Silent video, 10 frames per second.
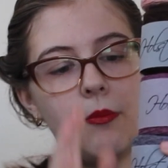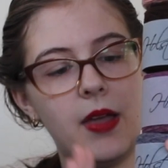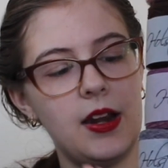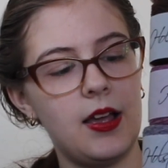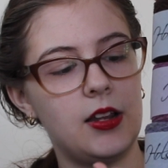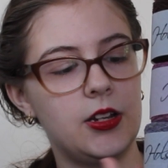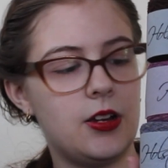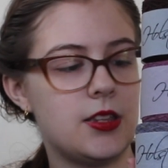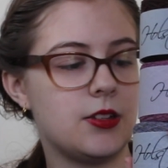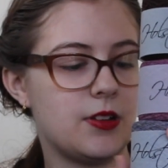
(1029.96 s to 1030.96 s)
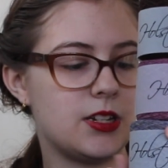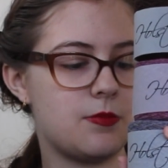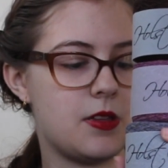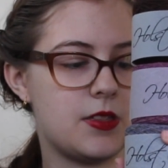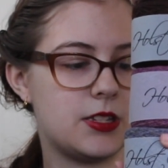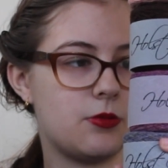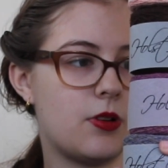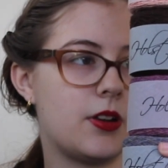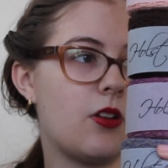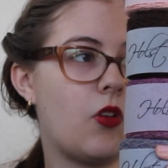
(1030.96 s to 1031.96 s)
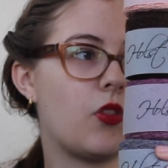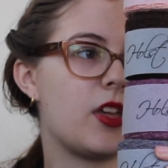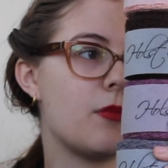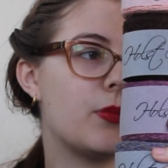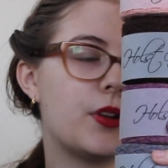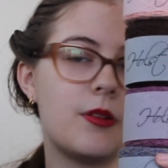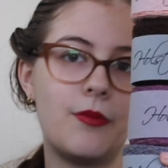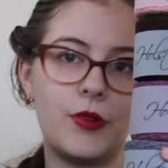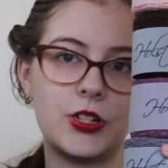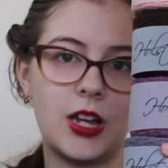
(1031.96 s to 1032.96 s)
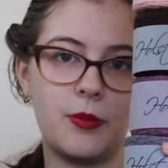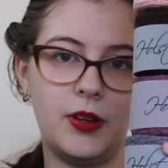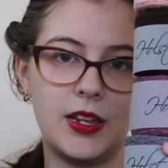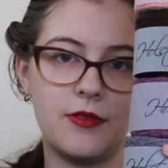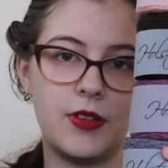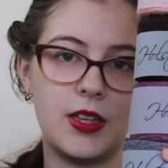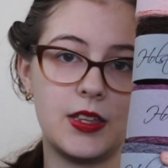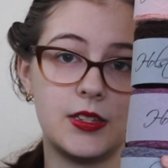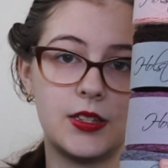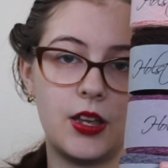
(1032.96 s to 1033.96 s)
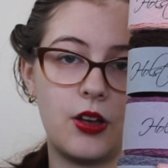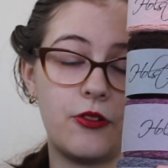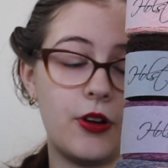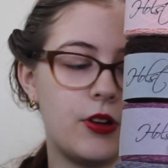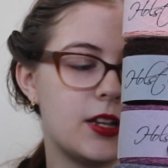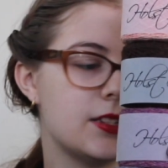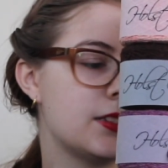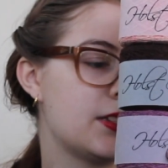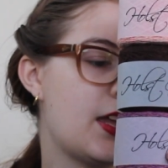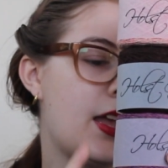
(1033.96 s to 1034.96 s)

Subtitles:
main colour is going to be this one on the bottom, which I believe is crocus.